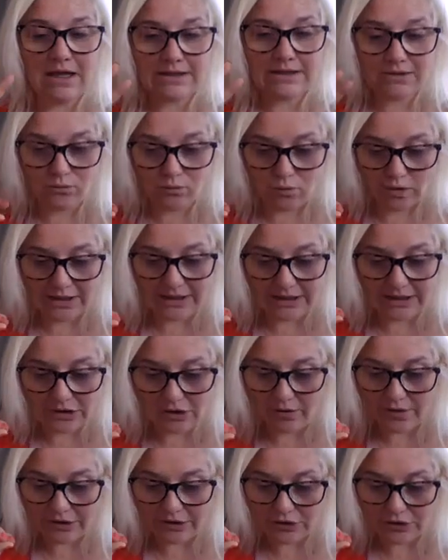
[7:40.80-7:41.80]
It's really
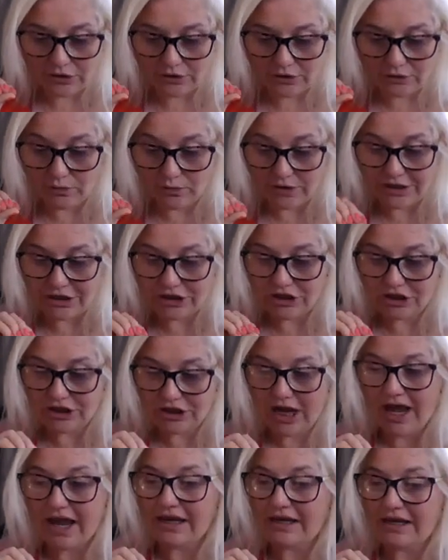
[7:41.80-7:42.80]
going to
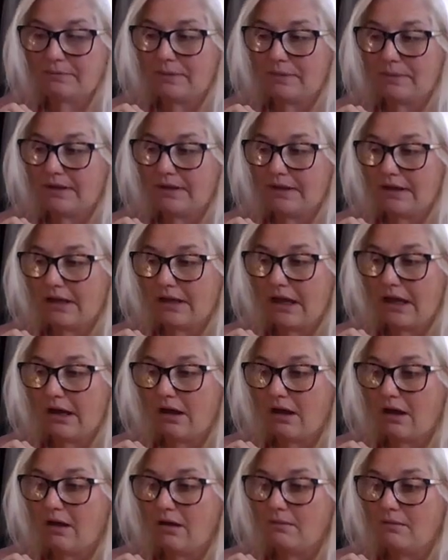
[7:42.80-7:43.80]
reshape.
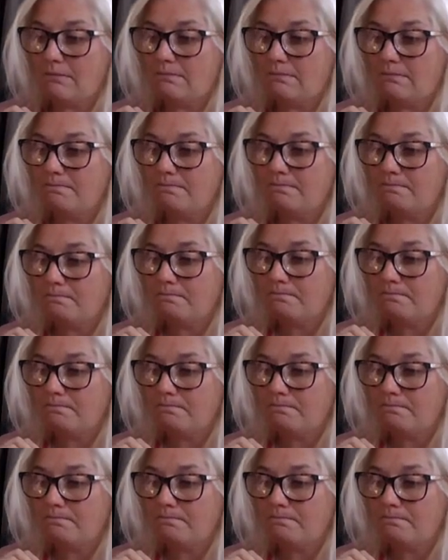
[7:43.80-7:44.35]
The